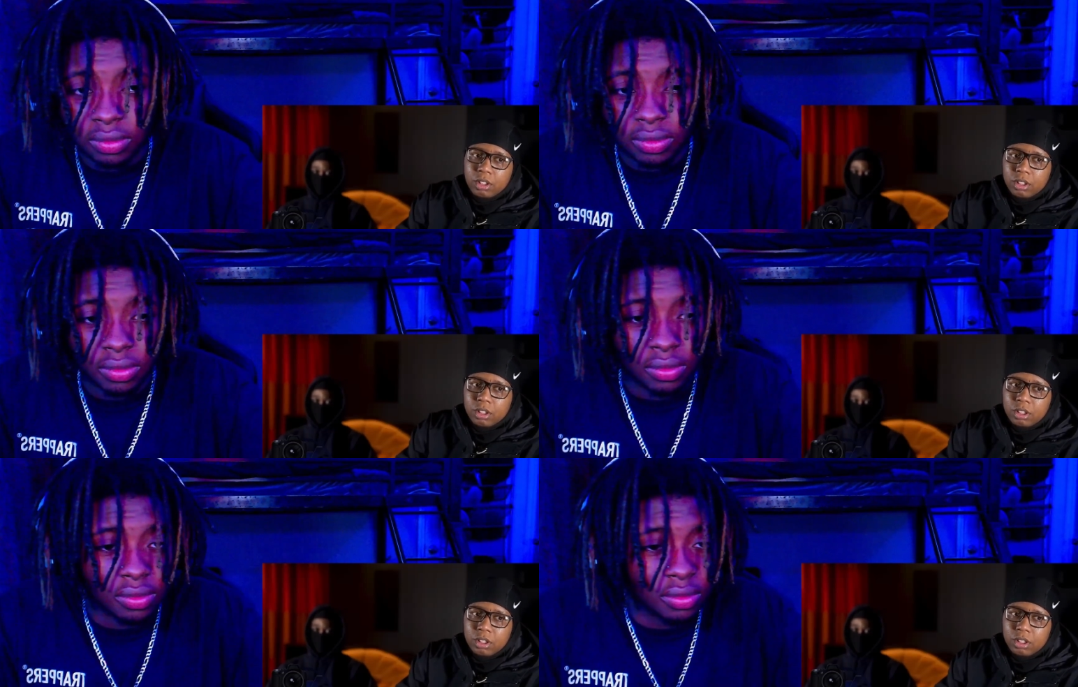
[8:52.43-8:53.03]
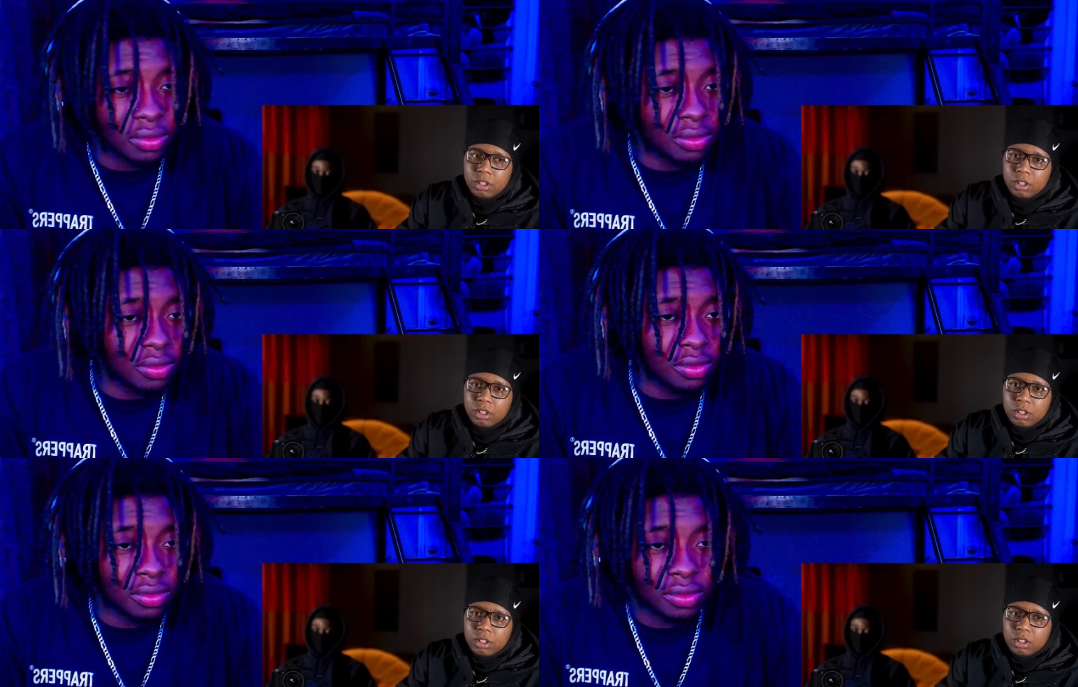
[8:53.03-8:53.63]

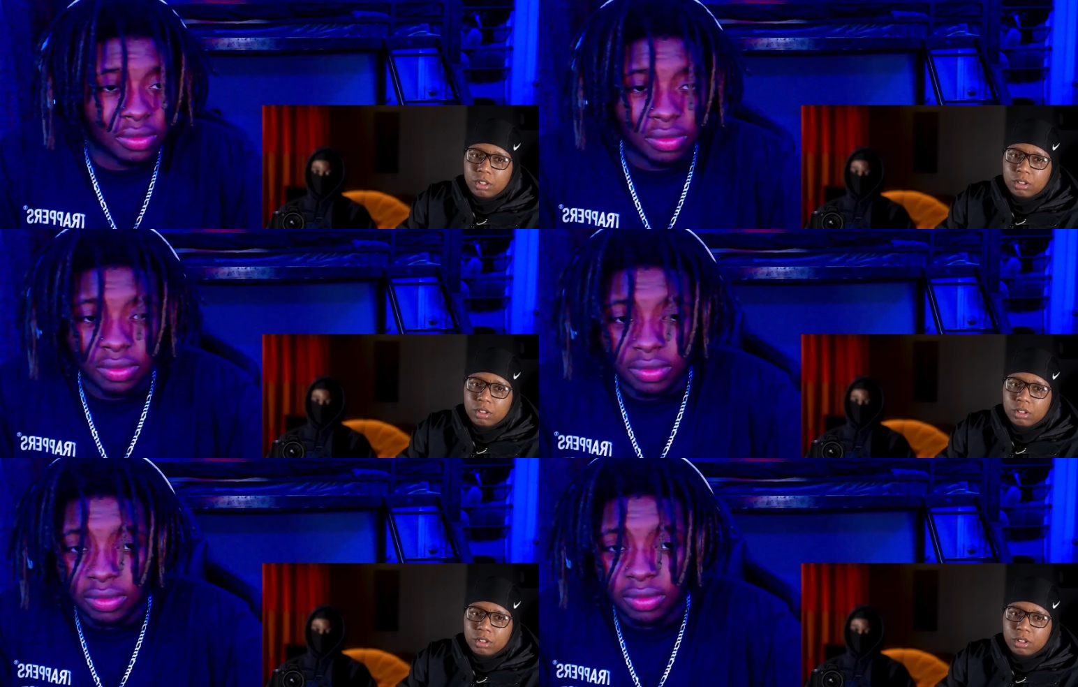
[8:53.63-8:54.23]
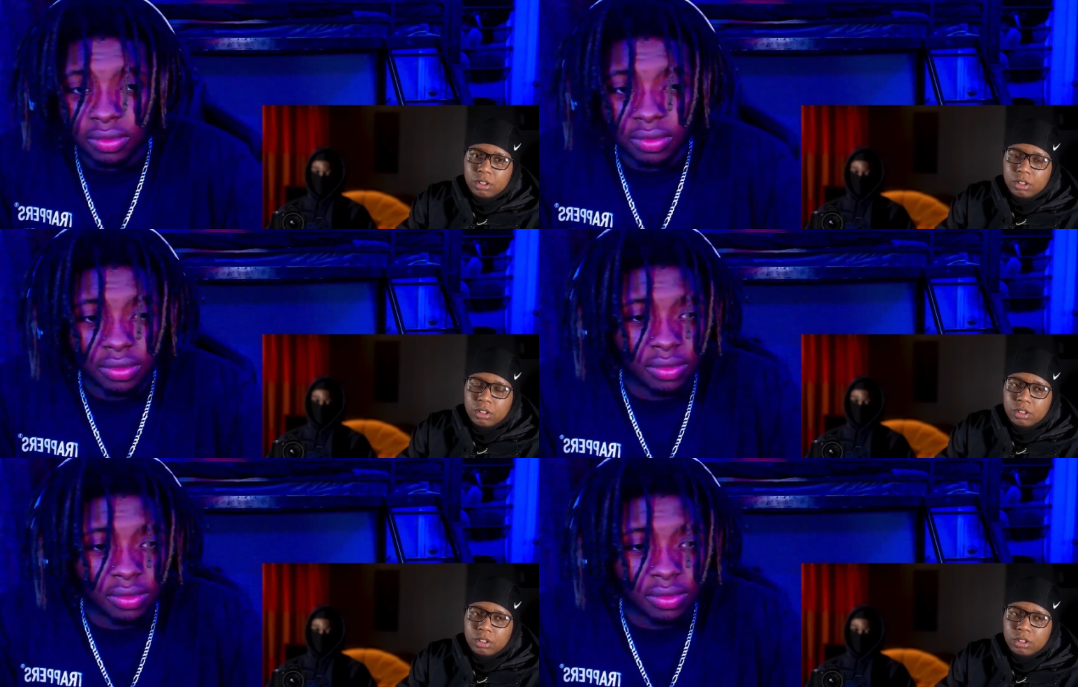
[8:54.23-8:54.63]
Speaker 1: on oh. here right now.